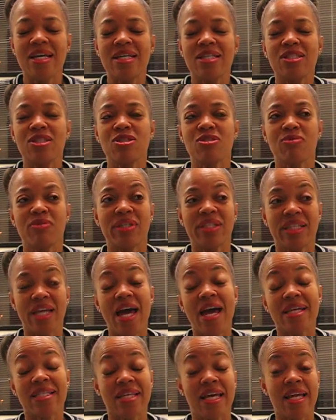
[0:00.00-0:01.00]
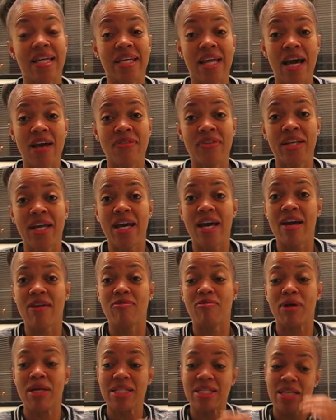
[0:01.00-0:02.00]
just relax. And now that I have
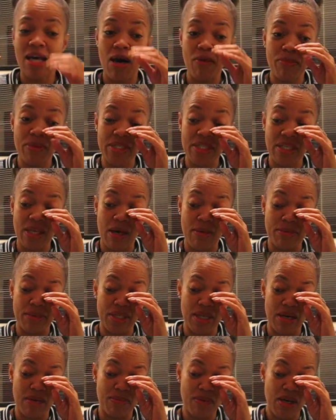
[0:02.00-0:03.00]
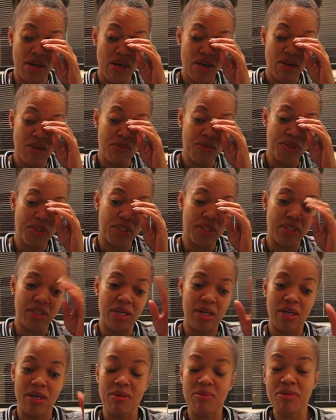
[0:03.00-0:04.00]
my topics coming up with
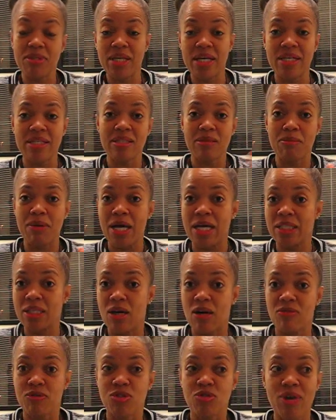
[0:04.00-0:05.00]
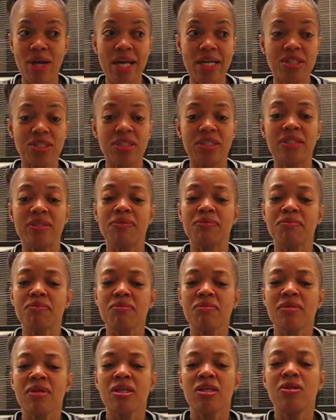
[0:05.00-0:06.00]
the um, science of mind, law of attraction,
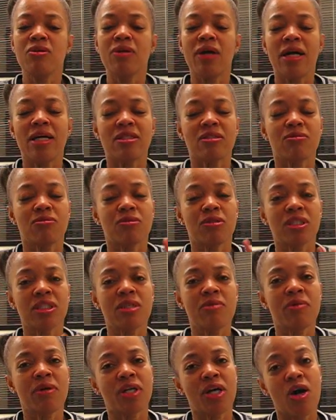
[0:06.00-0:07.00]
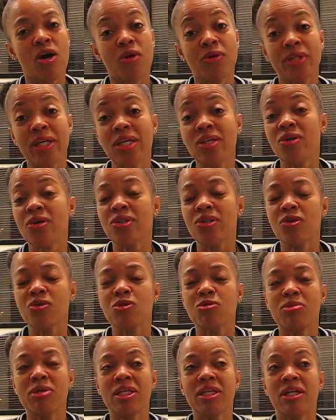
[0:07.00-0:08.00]
you guys really want to hone in on
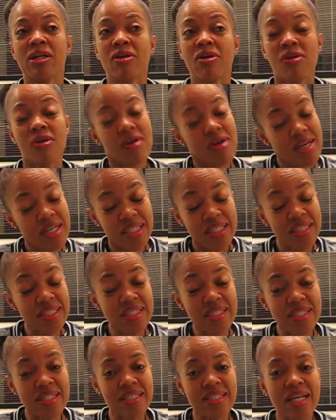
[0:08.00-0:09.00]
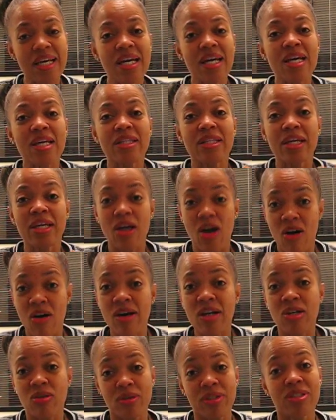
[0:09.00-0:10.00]
those because they are
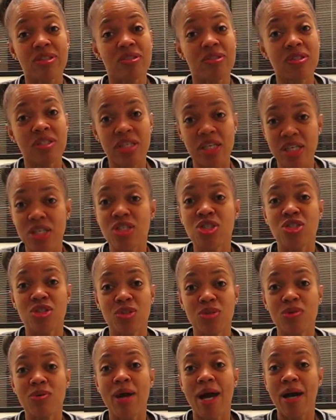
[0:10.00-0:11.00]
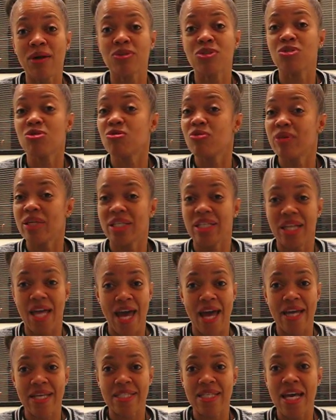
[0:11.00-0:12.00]
going to teach you how to
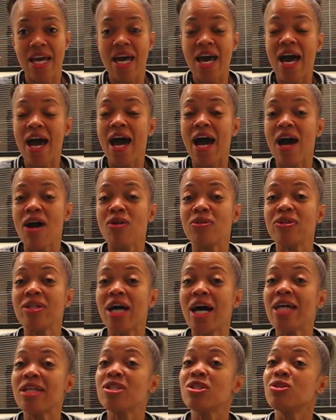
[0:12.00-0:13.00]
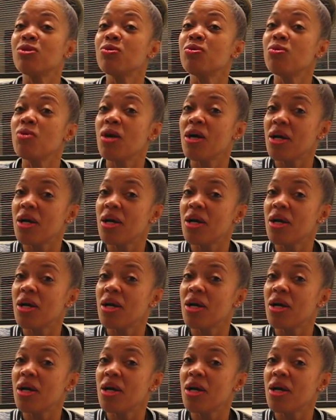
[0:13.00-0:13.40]
relax, how not to